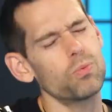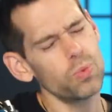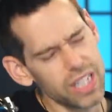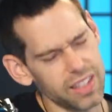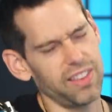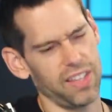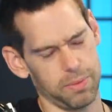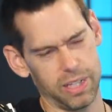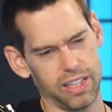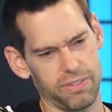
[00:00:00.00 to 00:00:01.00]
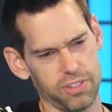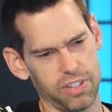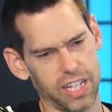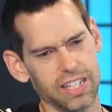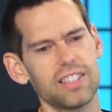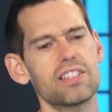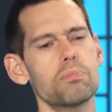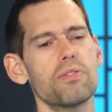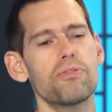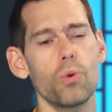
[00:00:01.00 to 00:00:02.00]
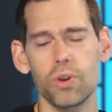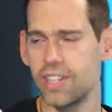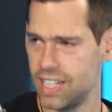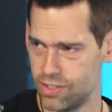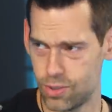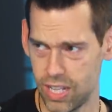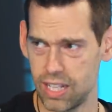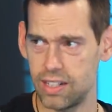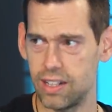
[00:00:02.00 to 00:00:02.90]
really think about that for a second. This is before the internet.